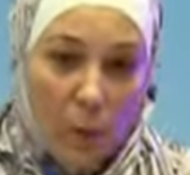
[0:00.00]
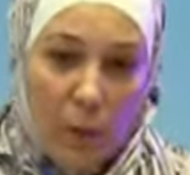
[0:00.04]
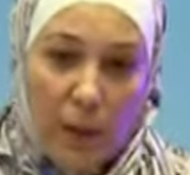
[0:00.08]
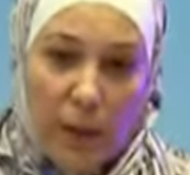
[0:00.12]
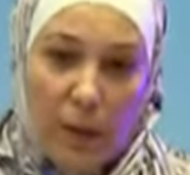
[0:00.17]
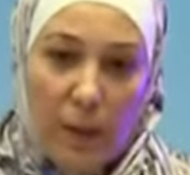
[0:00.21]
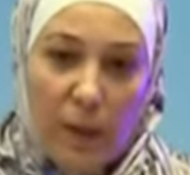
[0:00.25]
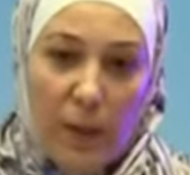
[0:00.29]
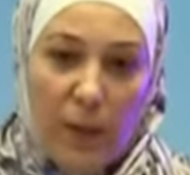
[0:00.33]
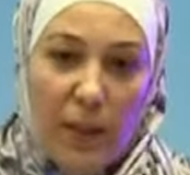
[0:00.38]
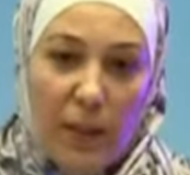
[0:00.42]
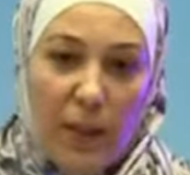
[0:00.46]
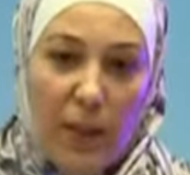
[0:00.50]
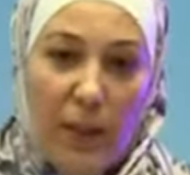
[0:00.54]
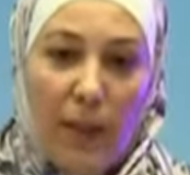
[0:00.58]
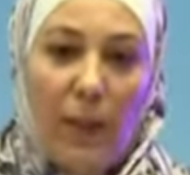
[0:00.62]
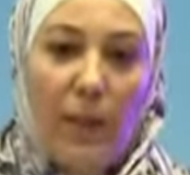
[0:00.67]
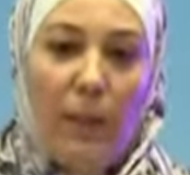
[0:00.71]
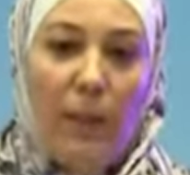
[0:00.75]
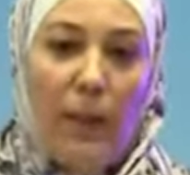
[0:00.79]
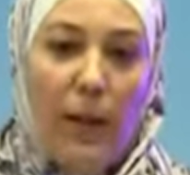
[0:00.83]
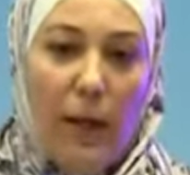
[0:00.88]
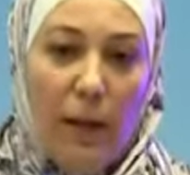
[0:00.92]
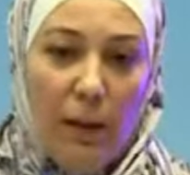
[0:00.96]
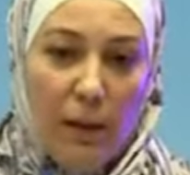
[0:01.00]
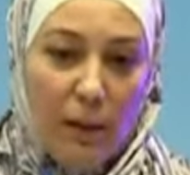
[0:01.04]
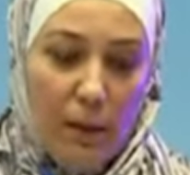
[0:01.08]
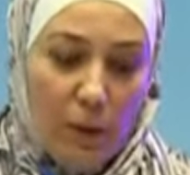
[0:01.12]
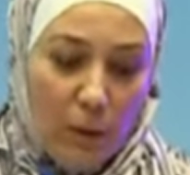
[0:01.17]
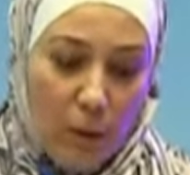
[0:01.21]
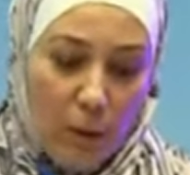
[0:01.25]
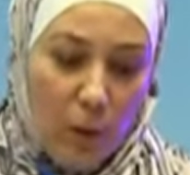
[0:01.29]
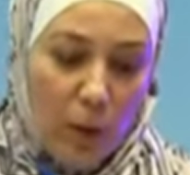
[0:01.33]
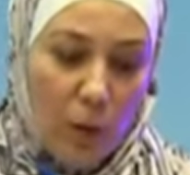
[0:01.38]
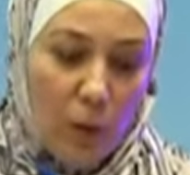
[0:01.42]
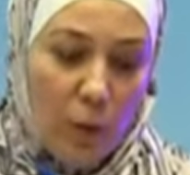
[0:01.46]
We represent the main
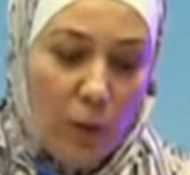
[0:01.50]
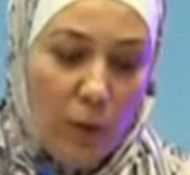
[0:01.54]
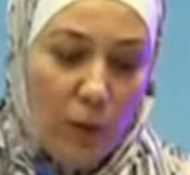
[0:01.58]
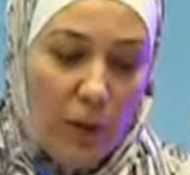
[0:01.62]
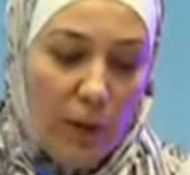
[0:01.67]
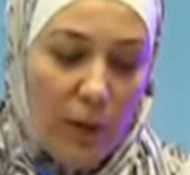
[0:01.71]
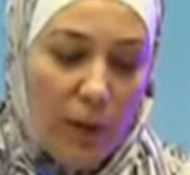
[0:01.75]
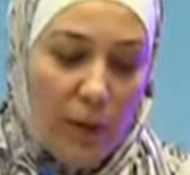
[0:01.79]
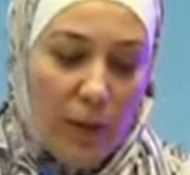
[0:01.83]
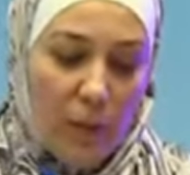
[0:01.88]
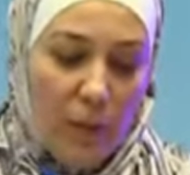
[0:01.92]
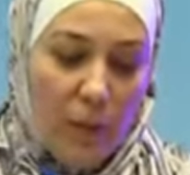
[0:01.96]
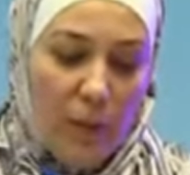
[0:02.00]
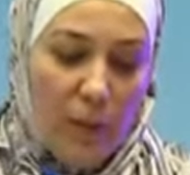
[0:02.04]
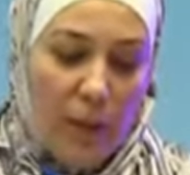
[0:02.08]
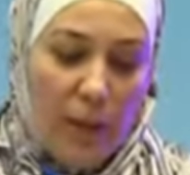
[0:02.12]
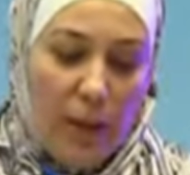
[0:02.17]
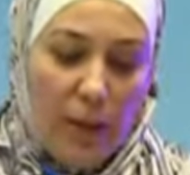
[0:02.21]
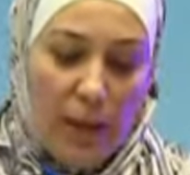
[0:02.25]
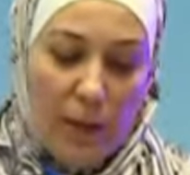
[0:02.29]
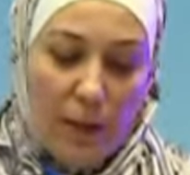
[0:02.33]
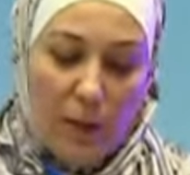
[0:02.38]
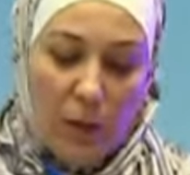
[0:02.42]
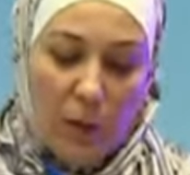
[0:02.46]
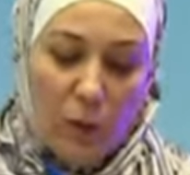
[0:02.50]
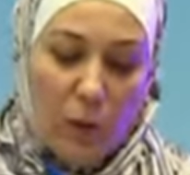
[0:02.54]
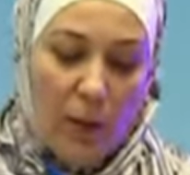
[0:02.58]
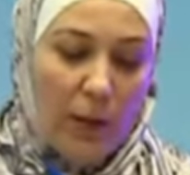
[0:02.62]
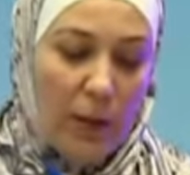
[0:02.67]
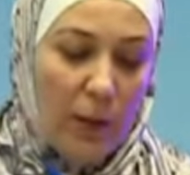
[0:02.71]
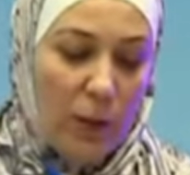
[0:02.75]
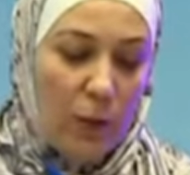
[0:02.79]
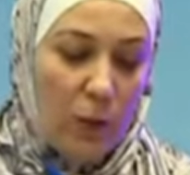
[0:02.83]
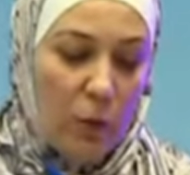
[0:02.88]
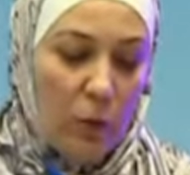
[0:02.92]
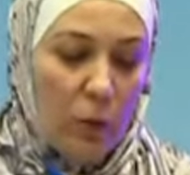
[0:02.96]
wastewater treatment plants,
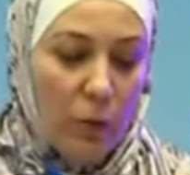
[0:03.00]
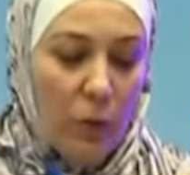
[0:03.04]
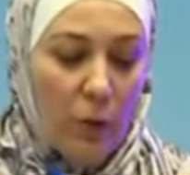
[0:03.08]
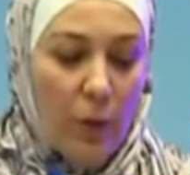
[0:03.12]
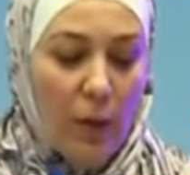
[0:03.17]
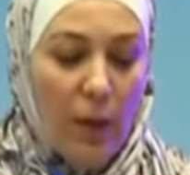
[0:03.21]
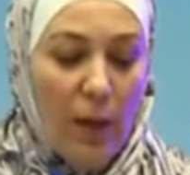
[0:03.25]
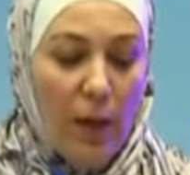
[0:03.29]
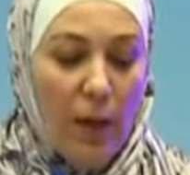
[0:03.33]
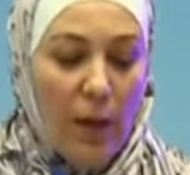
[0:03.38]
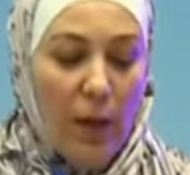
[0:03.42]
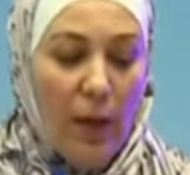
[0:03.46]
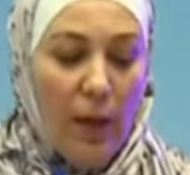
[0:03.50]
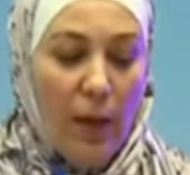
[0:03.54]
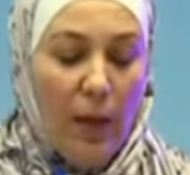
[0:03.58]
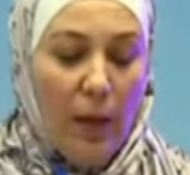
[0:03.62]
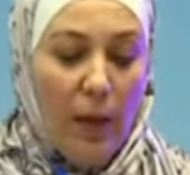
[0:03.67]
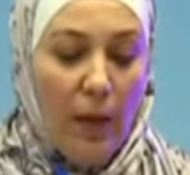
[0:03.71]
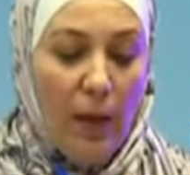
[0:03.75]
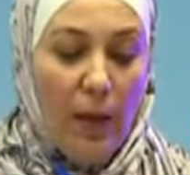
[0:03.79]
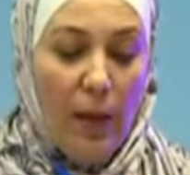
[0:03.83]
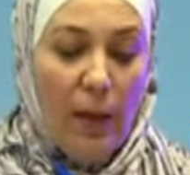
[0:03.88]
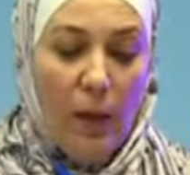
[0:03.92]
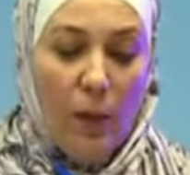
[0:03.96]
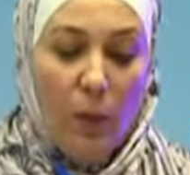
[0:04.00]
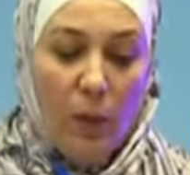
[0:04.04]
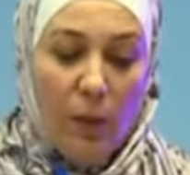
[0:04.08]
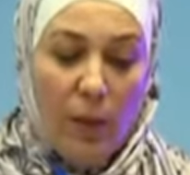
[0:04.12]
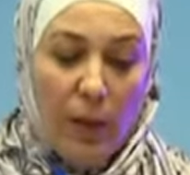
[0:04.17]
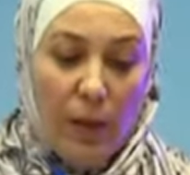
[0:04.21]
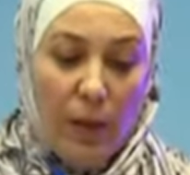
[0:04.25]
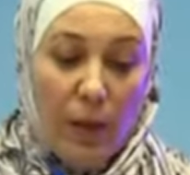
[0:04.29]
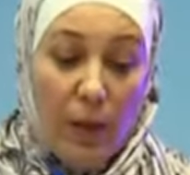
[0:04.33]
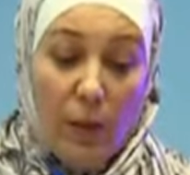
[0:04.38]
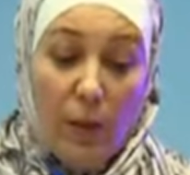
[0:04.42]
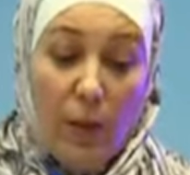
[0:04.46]
22
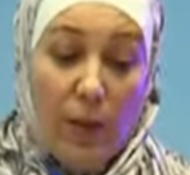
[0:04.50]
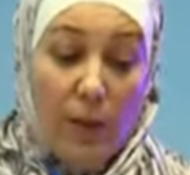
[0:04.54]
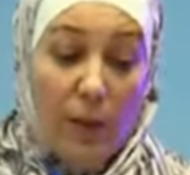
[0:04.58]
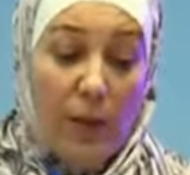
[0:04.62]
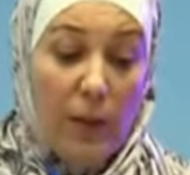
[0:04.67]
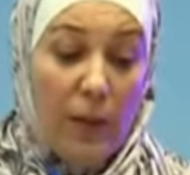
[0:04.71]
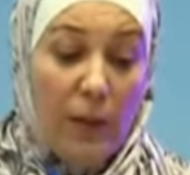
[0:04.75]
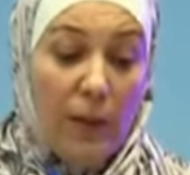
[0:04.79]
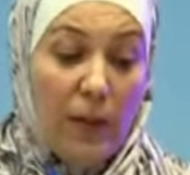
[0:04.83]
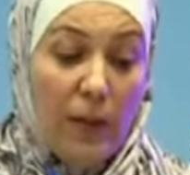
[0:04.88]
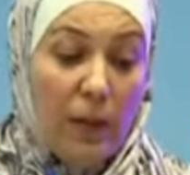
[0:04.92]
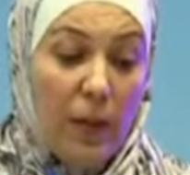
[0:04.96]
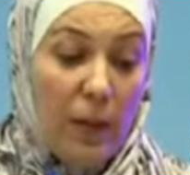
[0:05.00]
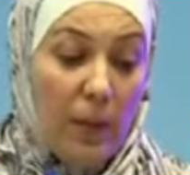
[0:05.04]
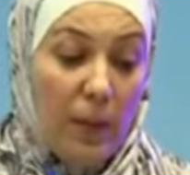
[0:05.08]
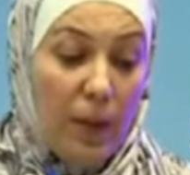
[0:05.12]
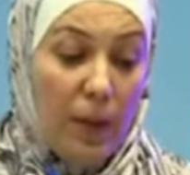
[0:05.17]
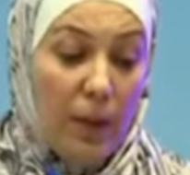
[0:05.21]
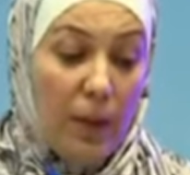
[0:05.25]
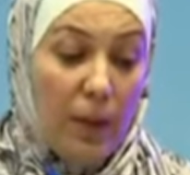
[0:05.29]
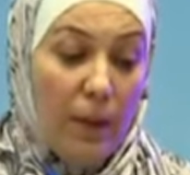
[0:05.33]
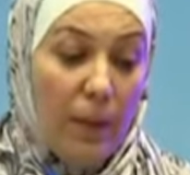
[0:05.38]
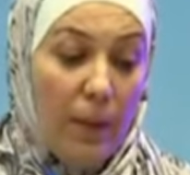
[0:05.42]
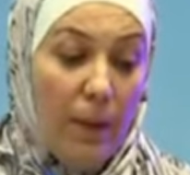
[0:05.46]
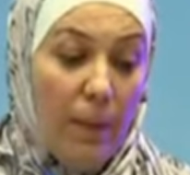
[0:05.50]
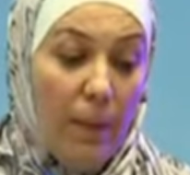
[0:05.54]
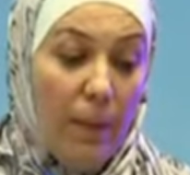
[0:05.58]
within our schematic.